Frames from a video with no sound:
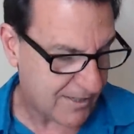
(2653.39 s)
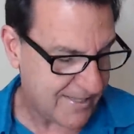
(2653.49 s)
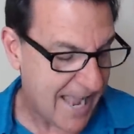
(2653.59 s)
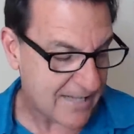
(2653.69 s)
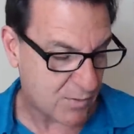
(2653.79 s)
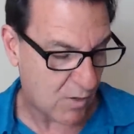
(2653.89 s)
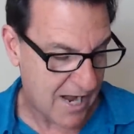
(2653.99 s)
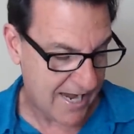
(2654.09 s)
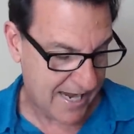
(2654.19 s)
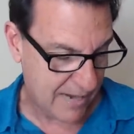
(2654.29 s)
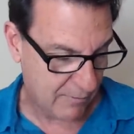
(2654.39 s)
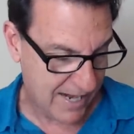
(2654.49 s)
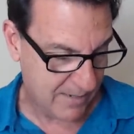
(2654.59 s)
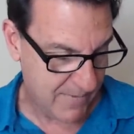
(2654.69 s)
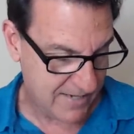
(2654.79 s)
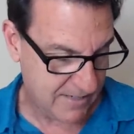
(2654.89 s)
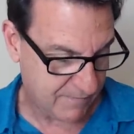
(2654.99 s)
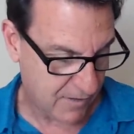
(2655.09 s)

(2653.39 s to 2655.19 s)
And that's why I recommend it